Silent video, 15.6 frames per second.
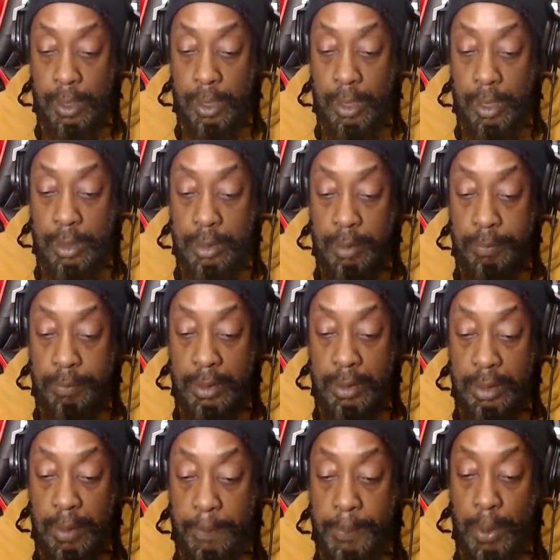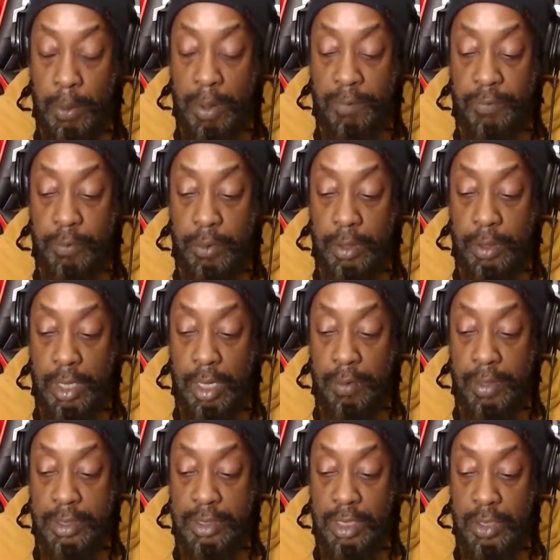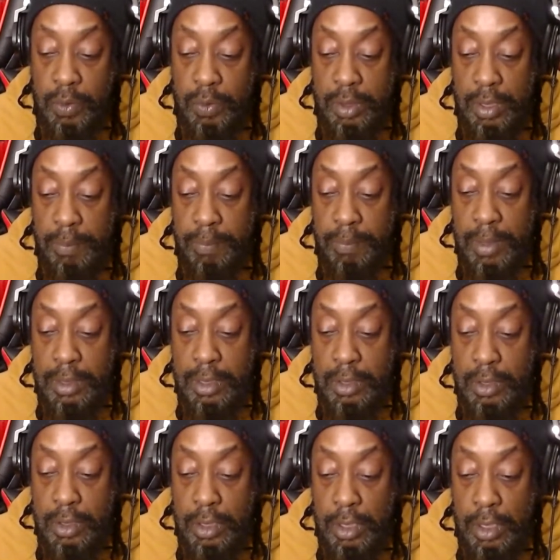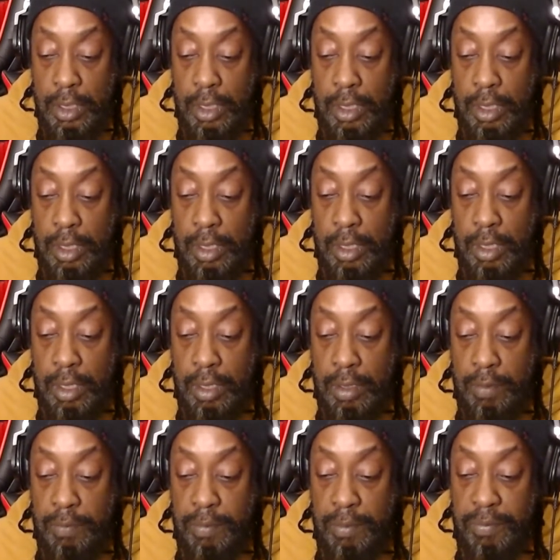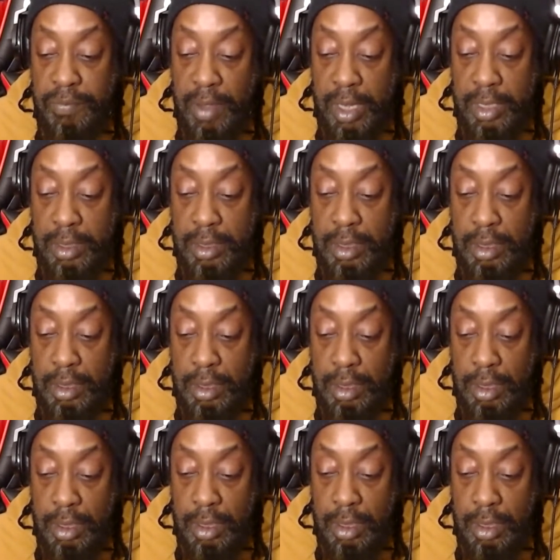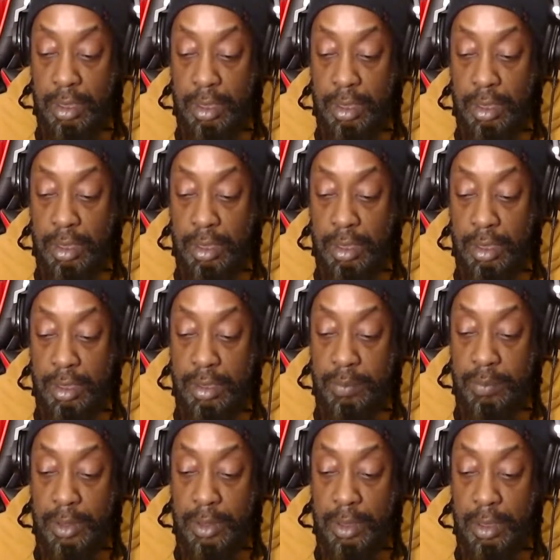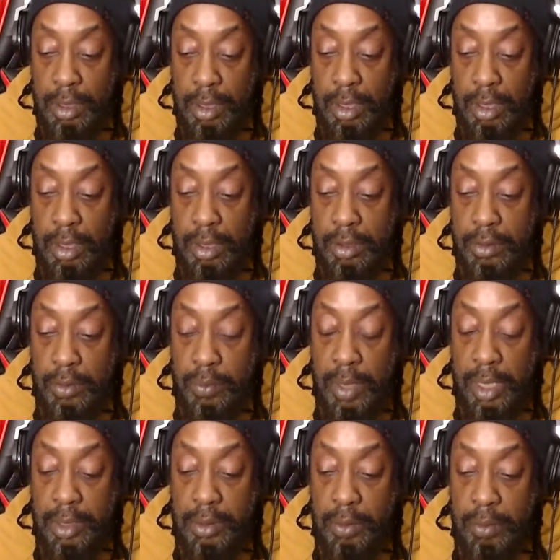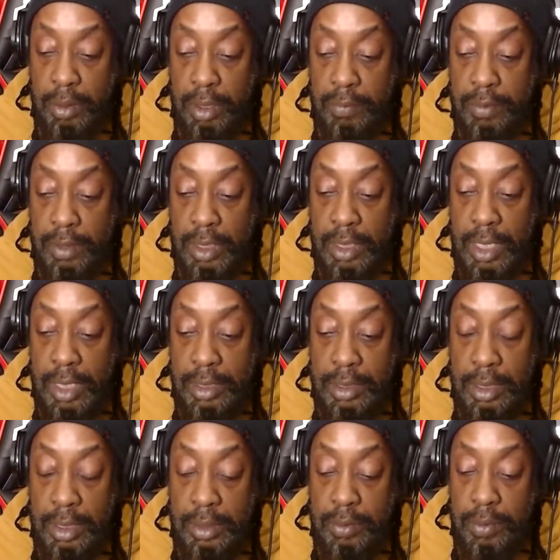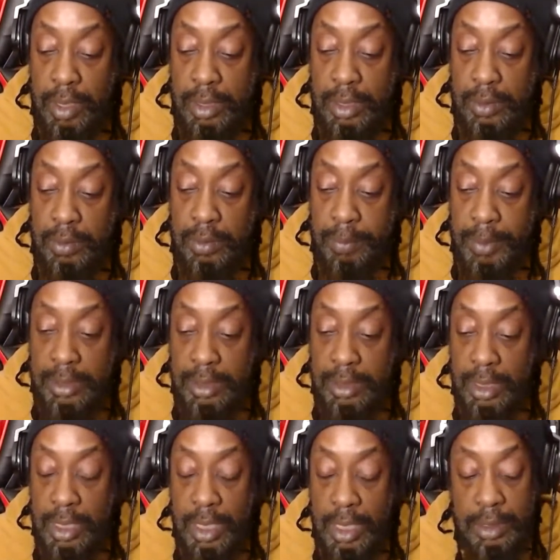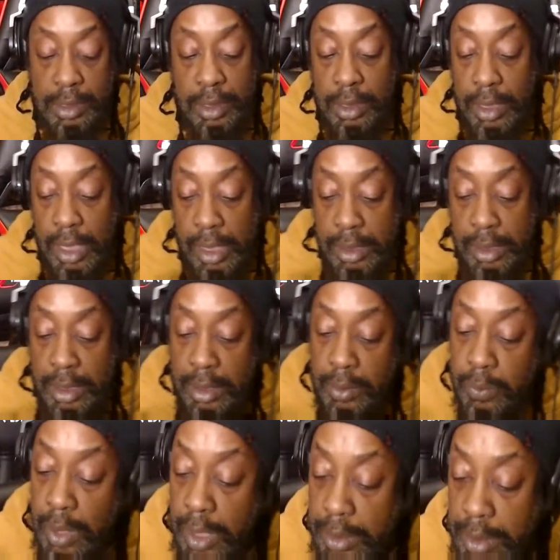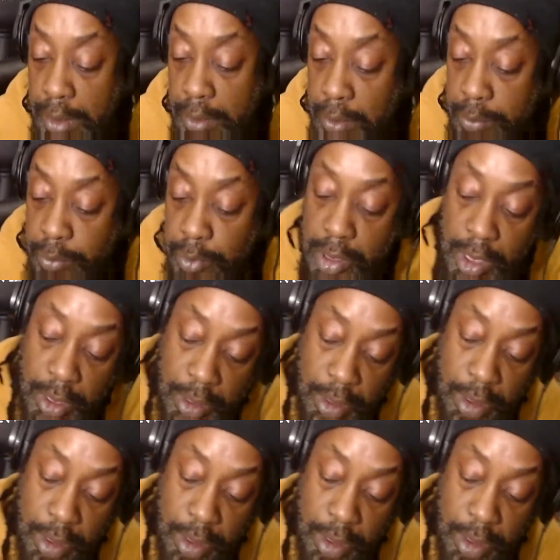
And them thing the powerful karasta use the message for fight. You see me? So right now, even the content, right? That's why I said the content, the content, water down, brother.